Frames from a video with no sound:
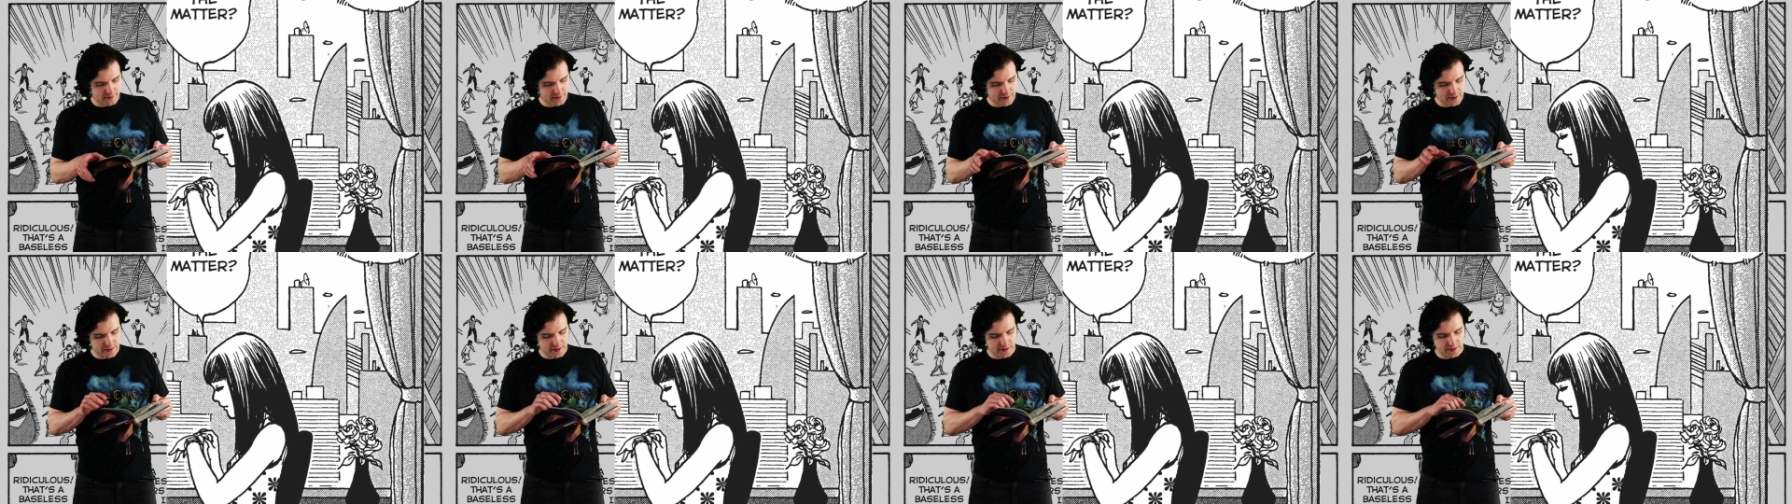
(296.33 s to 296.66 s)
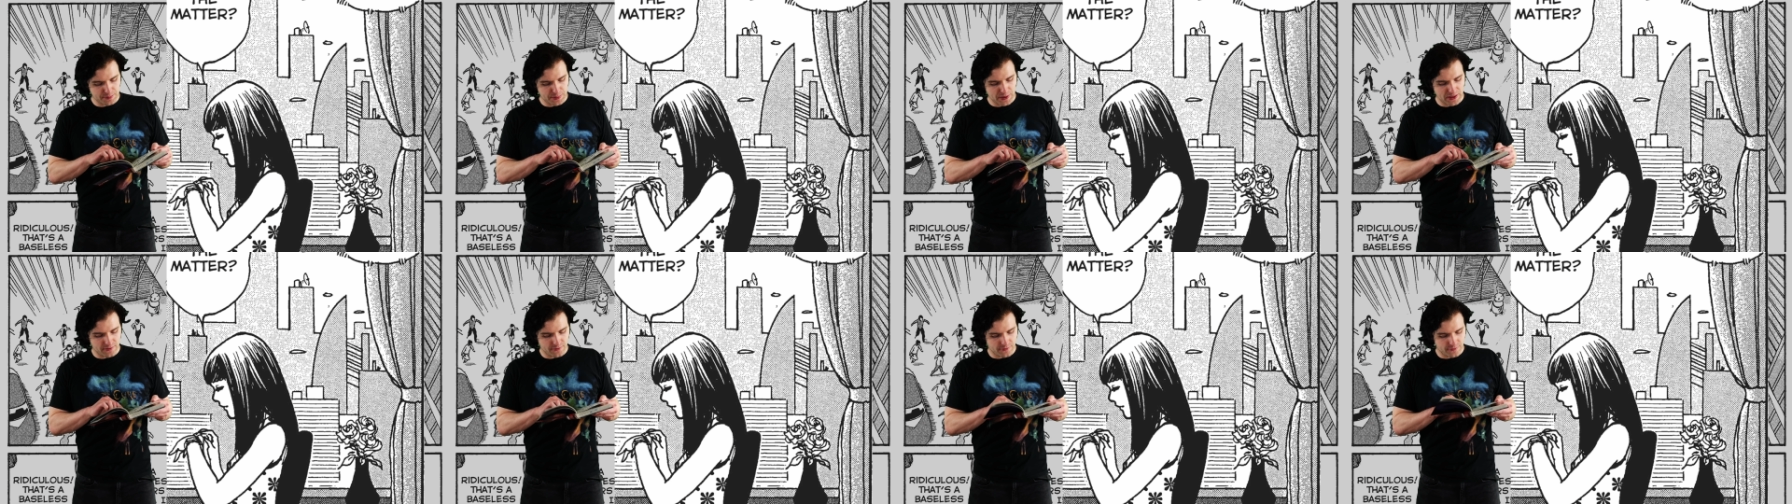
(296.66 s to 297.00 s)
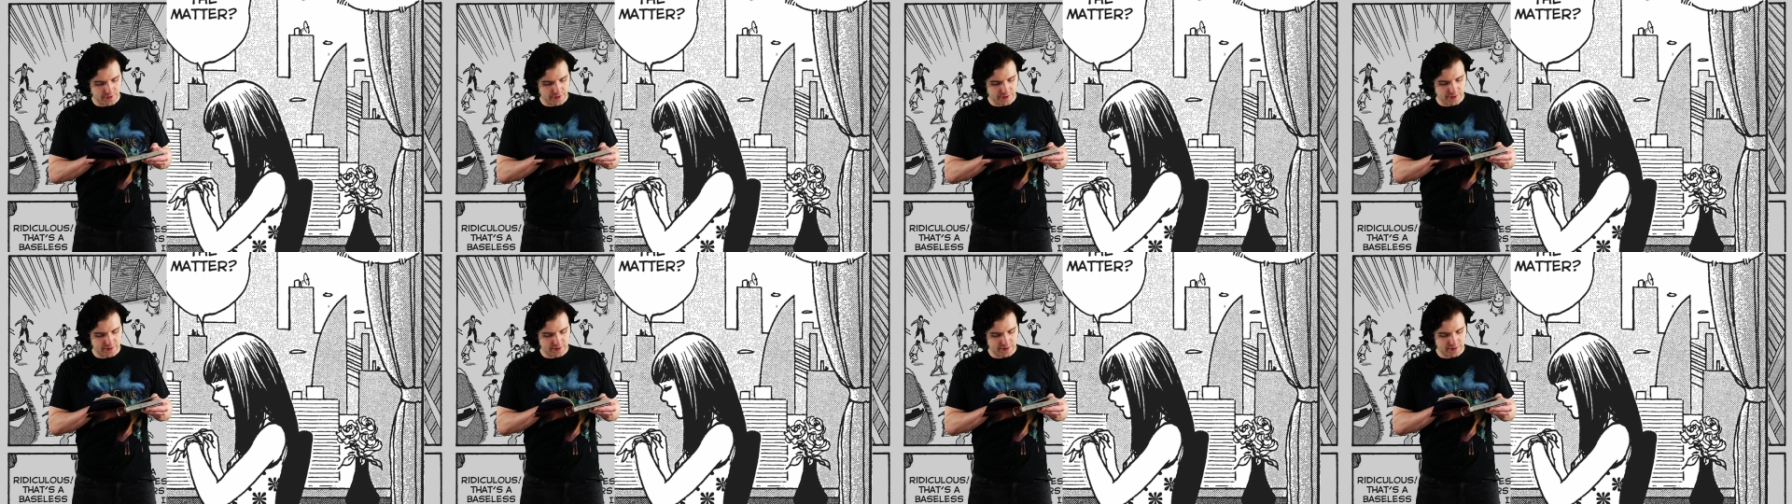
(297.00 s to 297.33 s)
I like this panel
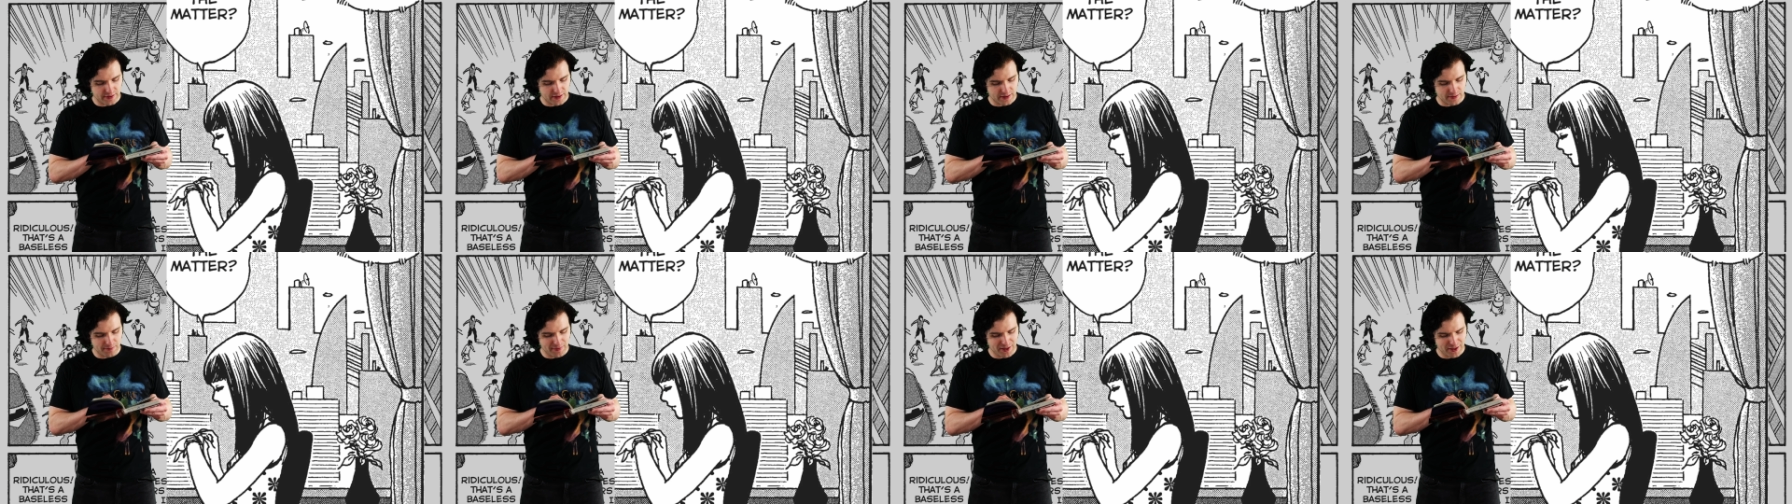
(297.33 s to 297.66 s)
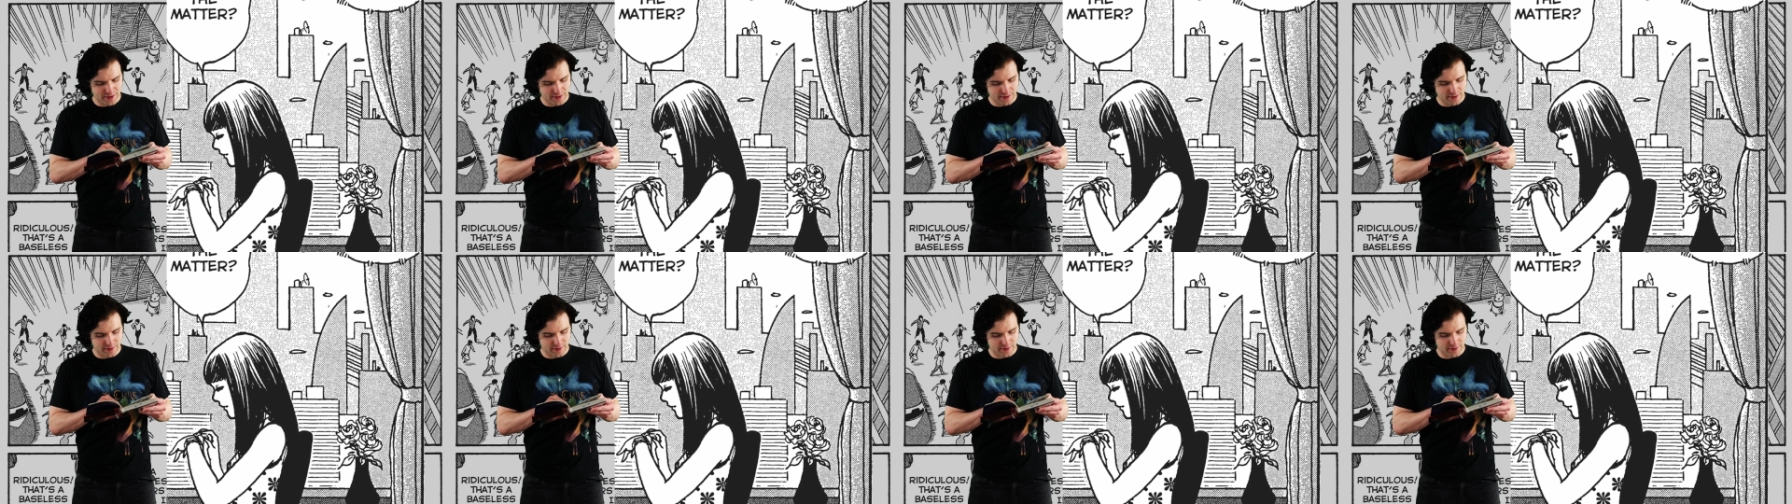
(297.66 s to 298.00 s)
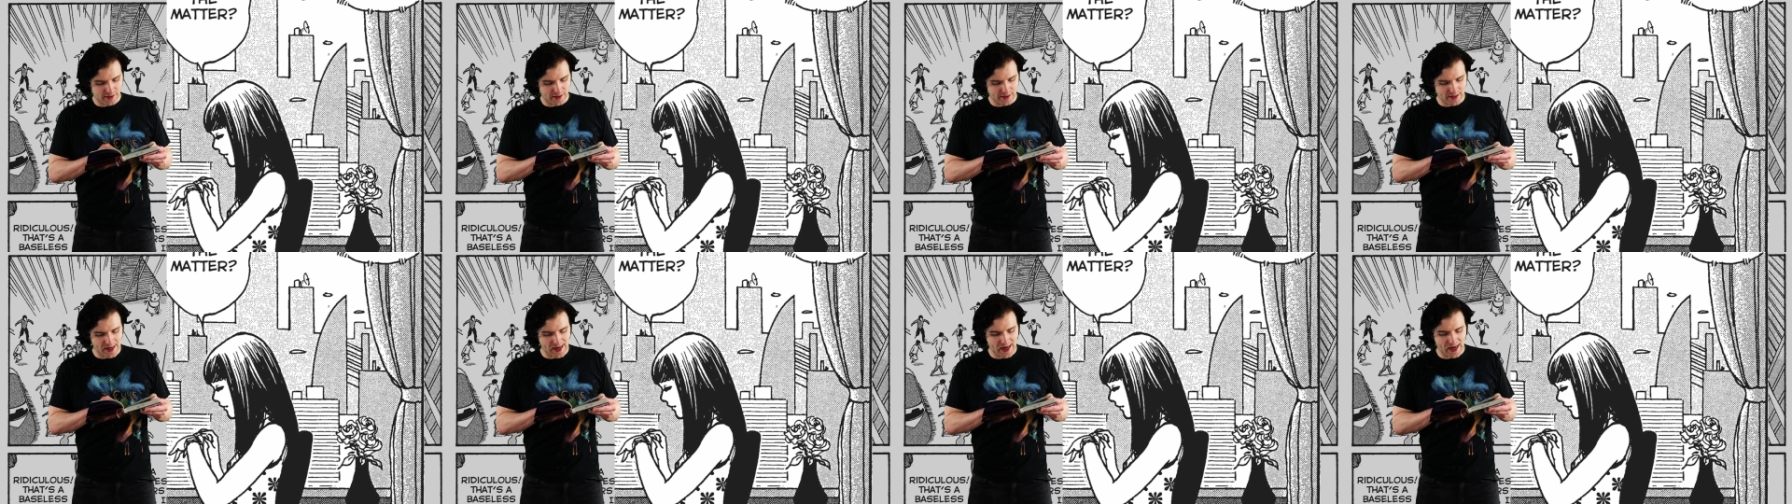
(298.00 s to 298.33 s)
where there's like a big
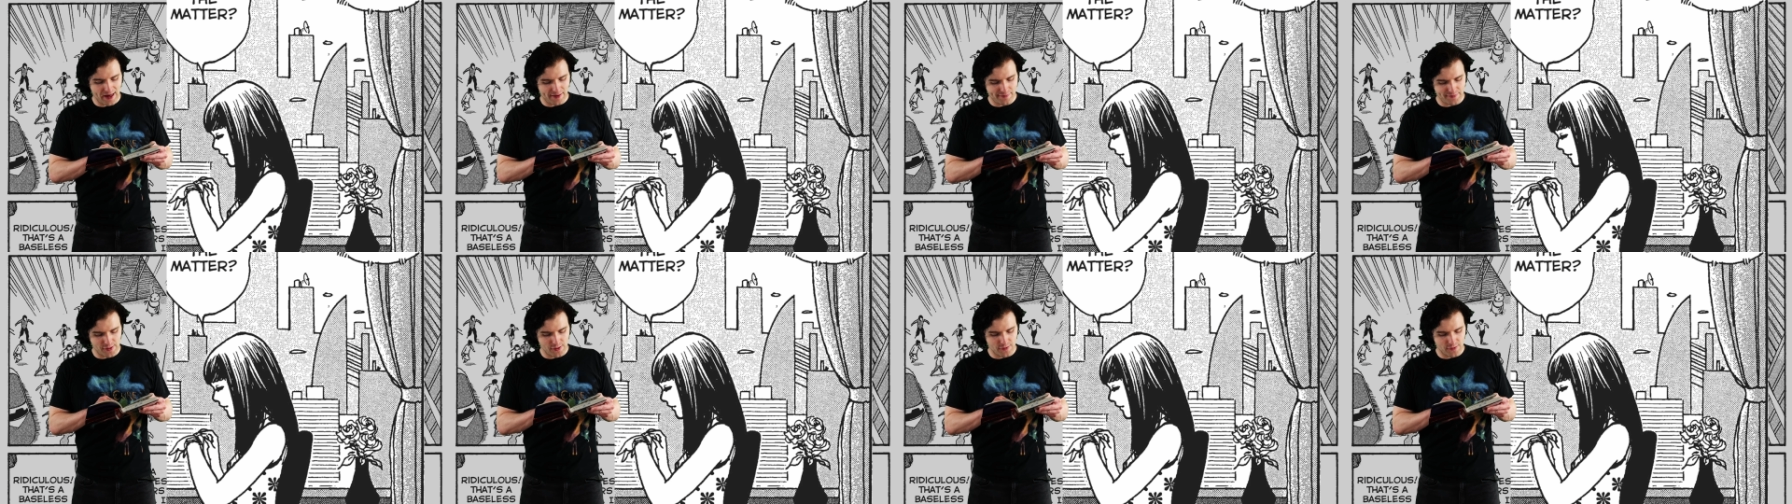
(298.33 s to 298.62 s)
like half